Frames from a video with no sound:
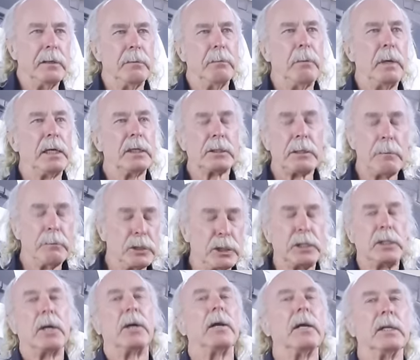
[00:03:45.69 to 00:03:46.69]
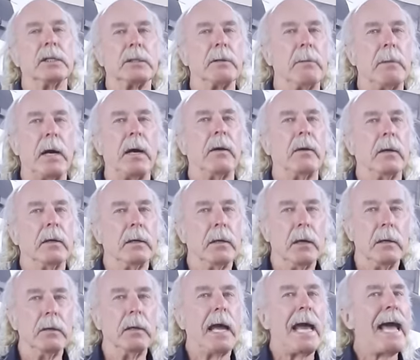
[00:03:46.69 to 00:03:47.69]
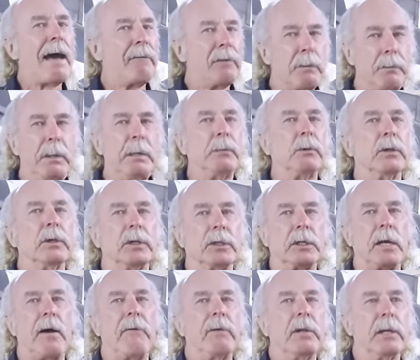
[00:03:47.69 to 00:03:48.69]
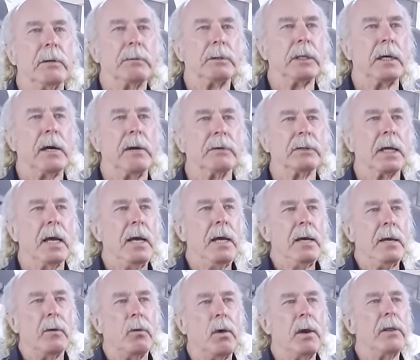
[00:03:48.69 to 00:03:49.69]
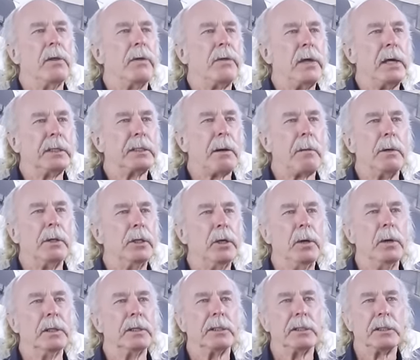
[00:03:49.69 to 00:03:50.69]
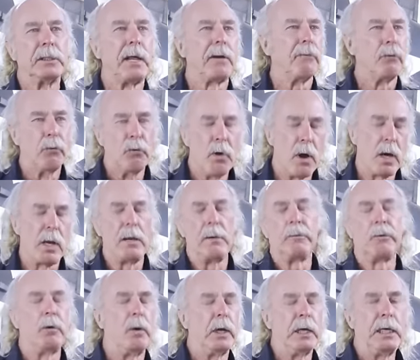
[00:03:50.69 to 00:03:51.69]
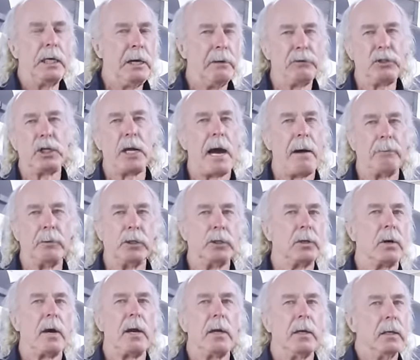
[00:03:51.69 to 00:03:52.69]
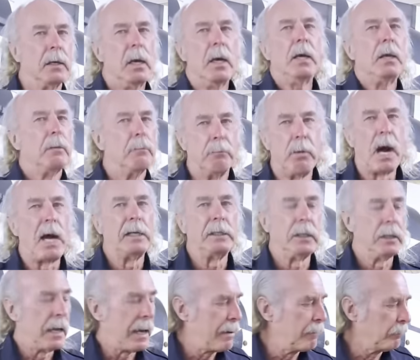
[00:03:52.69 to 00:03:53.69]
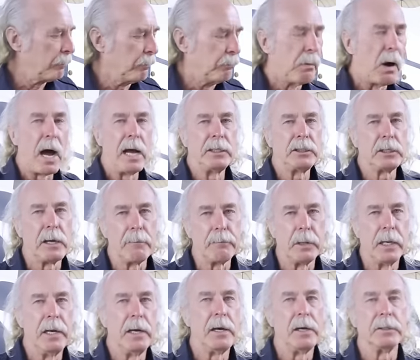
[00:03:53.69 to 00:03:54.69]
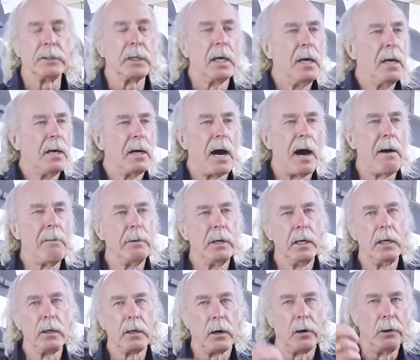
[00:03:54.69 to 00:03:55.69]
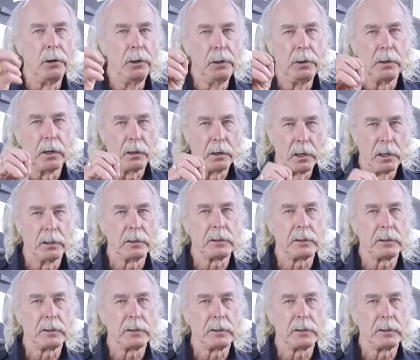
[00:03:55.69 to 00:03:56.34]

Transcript: because I'm serious about having people discover themselves. One of the things I'm going to do is instead of running them through a gift shop to try and buy, have them buy something else, I'm going to include a little